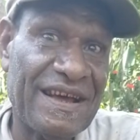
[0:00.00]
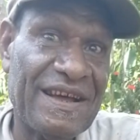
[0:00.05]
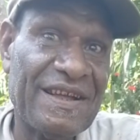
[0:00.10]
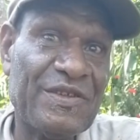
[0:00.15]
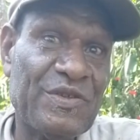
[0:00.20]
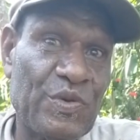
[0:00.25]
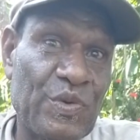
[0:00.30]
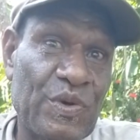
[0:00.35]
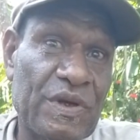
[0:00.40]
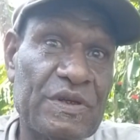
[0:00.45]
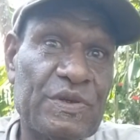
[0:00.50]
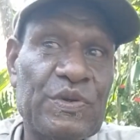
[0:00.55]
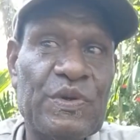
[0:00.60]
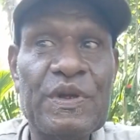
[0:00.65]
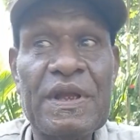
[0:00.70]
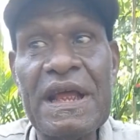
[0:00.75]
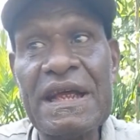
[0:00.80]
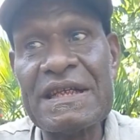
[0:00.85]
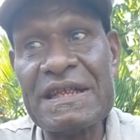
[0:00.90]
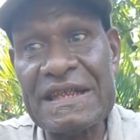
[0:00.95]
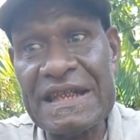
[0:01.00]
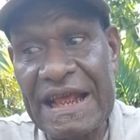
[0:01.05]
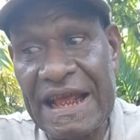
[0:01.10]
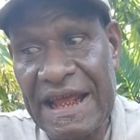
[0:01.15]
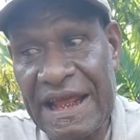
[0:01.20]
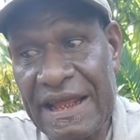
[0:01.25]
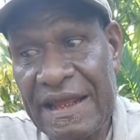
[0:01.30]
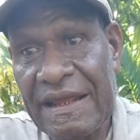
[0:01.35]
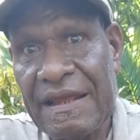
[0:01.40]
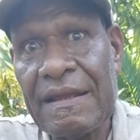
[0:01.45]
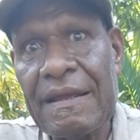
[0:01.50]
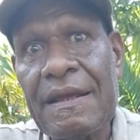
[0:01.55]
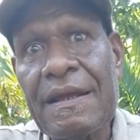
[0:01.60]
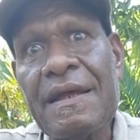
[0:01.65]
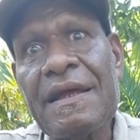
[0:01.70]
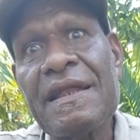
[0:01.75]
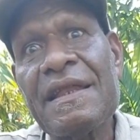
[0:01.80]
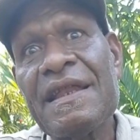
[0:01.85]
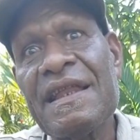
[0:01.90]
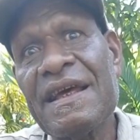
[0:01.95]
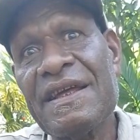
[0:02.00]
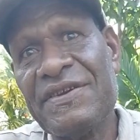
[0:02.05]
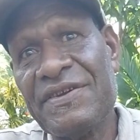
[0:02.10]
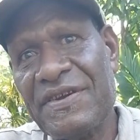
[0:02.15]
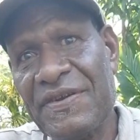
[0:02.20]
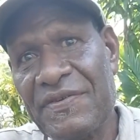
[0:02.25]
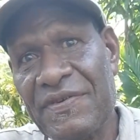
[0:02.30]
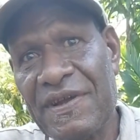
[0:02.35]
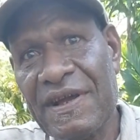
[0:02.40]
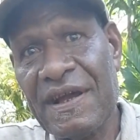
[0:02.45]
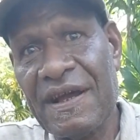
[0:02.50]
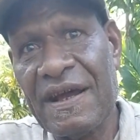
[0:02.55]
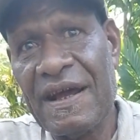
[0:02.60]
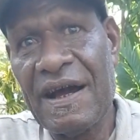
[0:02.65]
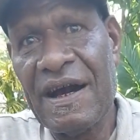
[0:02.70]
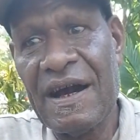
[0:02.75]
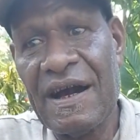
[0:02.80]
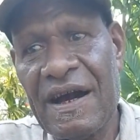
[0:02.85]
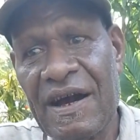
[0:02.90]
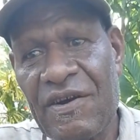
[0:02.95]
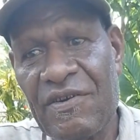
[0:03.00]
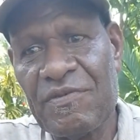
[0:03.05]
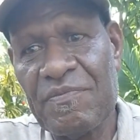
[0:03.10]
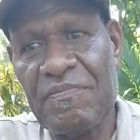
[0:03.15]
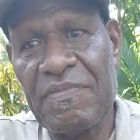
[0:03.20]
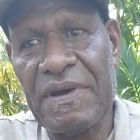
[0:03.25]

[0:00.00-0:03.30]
So next day, they're traveling out by